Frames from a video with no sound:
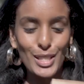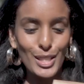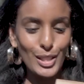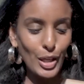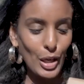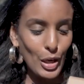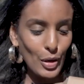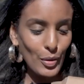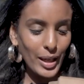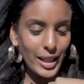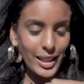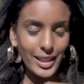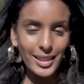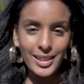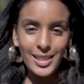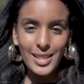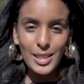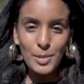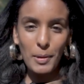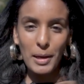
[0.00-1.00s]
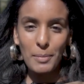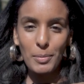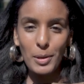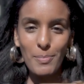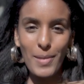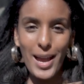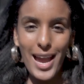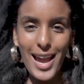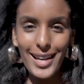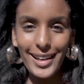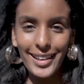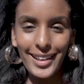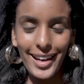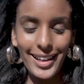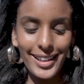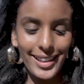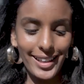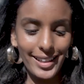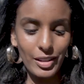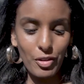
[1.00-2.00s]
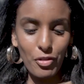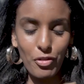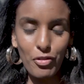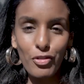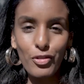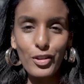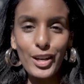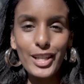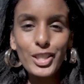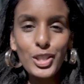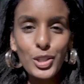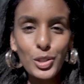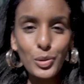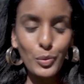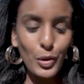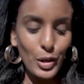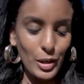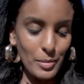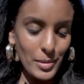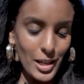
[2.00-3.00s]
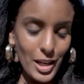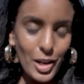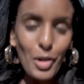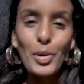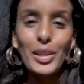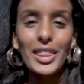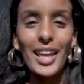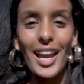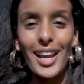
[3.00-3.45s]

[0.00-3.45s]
So in this paper bag, I got a fresh shawarma with